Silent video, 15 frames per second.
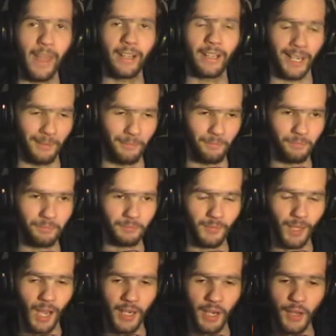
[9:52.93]
Okay.
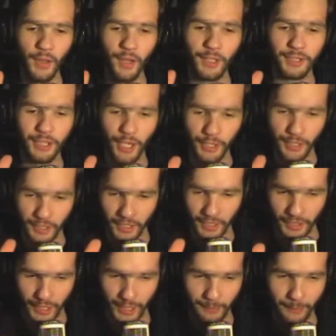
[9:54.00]
I know that I turn on the
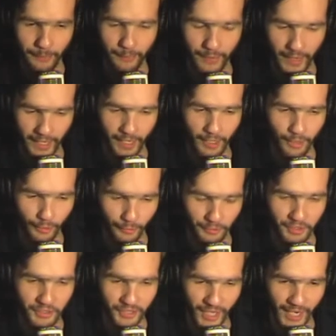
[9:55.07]
TV a lot of
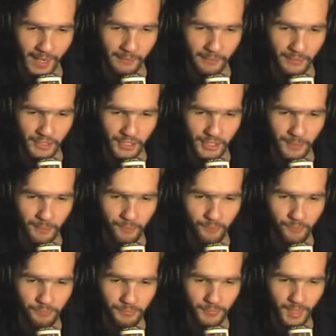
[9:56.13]
the times,
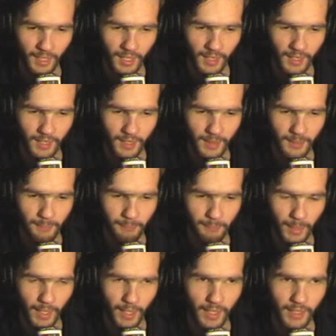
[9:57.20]

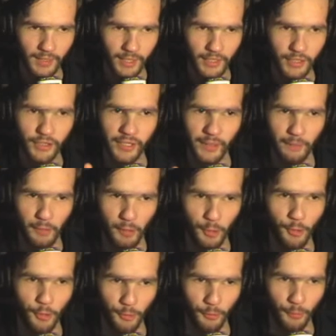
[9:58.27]
but it doesn't give
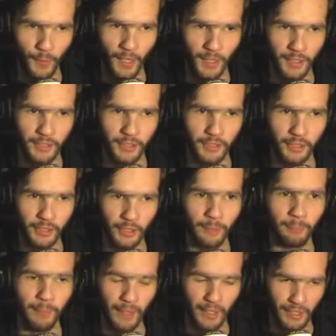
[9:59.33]
you the rights to turn it
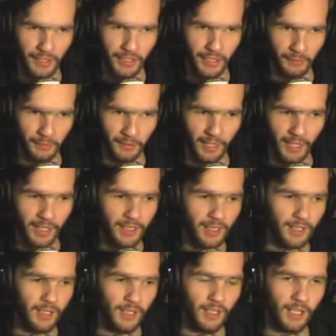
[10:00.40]
on by yourself, okay?
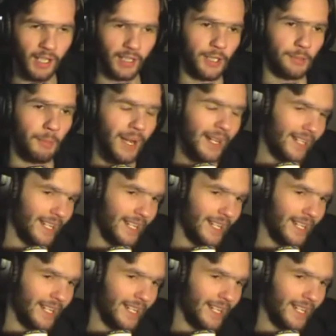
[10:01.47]
Like, it's my